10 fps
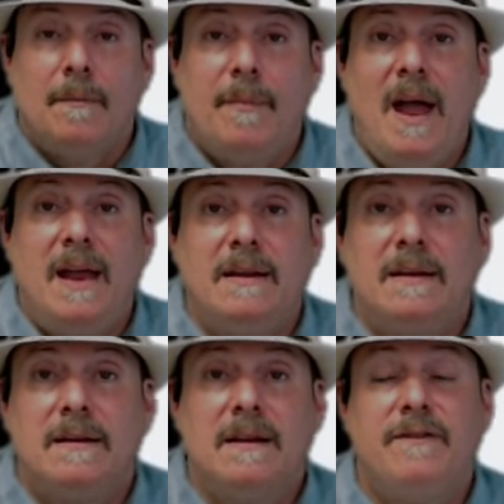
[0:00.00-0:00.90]
But
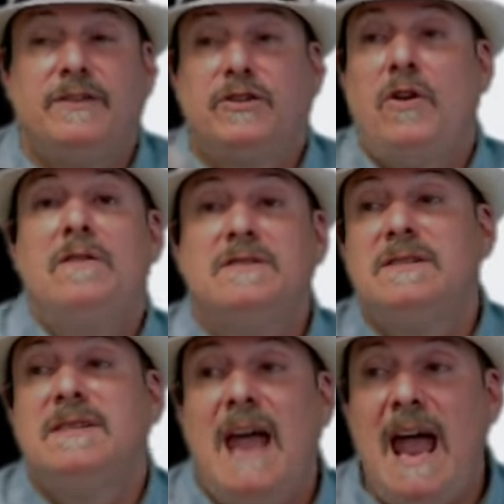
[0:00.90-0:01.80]
if it turns
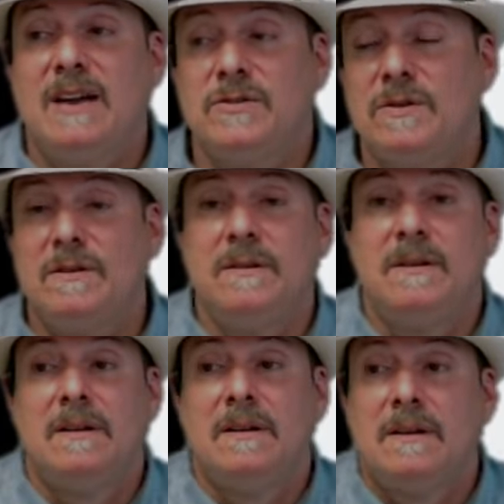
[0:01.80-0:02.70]
into actual
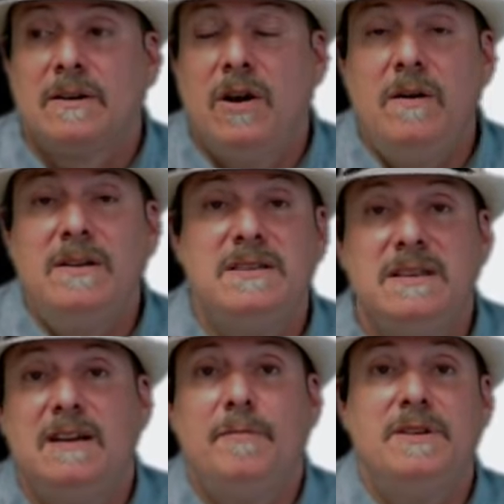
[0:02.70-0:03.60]
currency
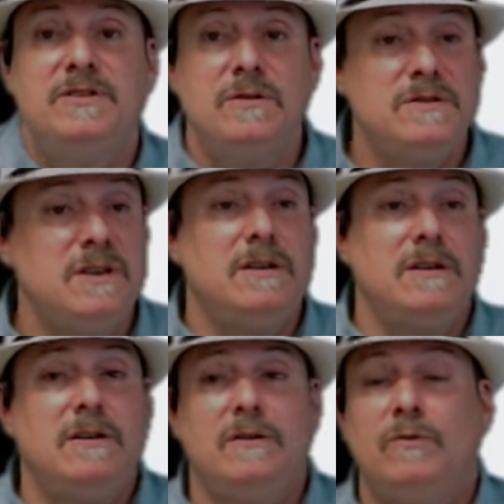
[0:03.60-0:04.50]
that everybody's
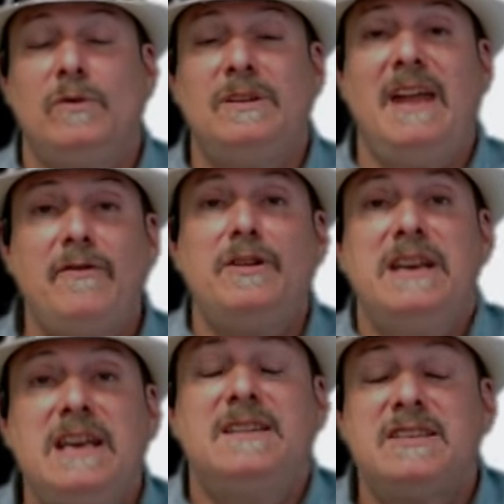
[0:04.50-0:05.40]
using, you will never
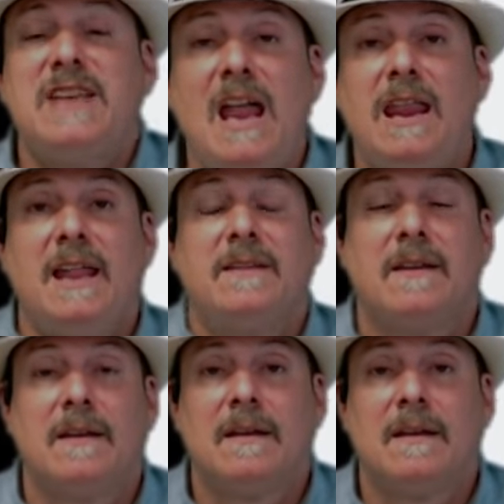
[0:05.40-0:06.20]
need to sell it.